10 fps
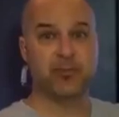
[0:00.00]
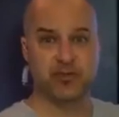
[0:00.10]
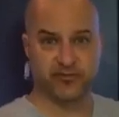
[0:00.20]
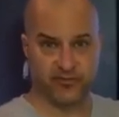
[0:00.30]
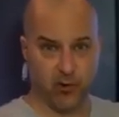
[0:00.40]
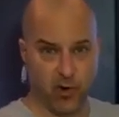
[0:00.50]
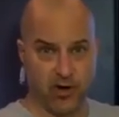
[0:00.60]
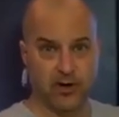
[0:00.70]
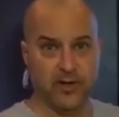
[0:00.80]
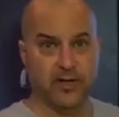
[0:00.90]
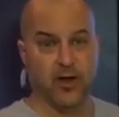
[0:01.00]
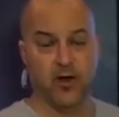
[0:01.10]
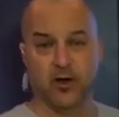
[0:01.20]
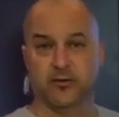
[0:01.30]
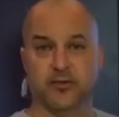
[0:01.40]
of the floor,
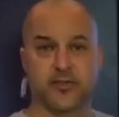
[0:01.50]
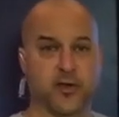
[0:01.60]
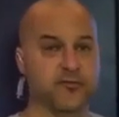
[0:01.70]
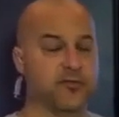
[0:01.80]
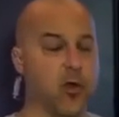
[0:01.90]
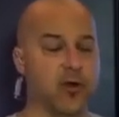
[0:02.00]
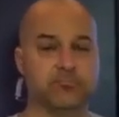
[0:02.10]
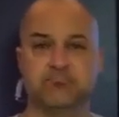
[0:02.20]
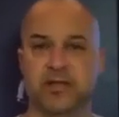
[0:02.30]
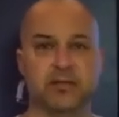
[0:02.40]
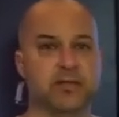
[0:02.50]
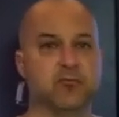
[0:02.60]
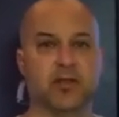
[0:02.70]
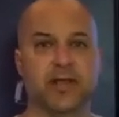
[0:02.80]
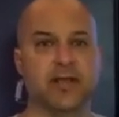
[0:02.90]
or the third floor. It
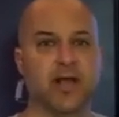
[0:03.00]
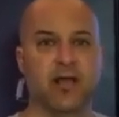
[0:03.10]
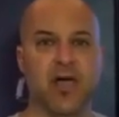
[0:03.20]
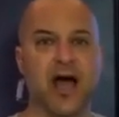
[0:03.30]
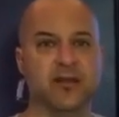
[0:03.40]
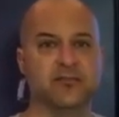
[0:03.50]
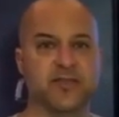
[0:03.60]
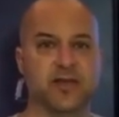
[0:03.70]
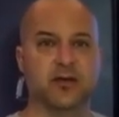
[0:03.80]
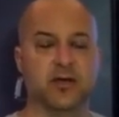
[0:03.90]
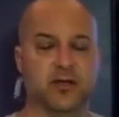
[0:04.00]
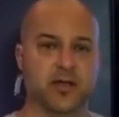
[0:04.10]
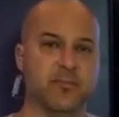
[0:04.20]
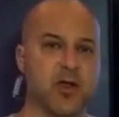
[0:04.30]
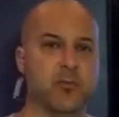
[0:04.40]
really, a lot of the
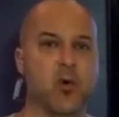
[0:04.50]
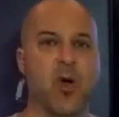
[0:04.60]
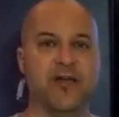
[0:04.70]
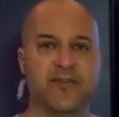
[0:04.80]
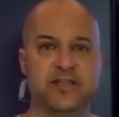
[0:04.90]
comparable Wi-Fi